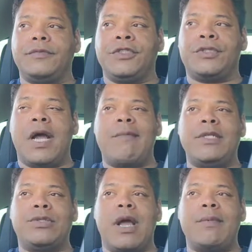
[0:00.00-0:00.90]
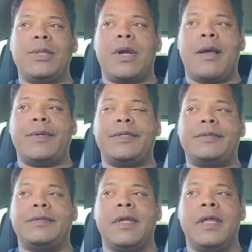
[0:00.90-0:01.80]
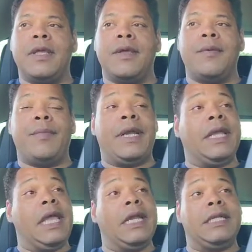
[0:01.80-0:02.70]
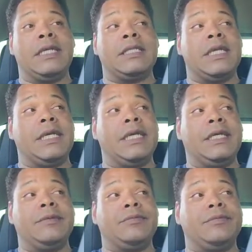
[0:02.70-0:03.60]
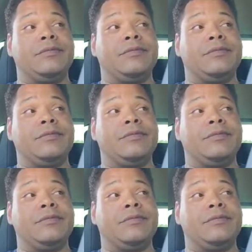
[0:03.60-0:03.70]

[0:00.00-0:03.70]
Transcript: Drama, drama, drama. But again, it looks good.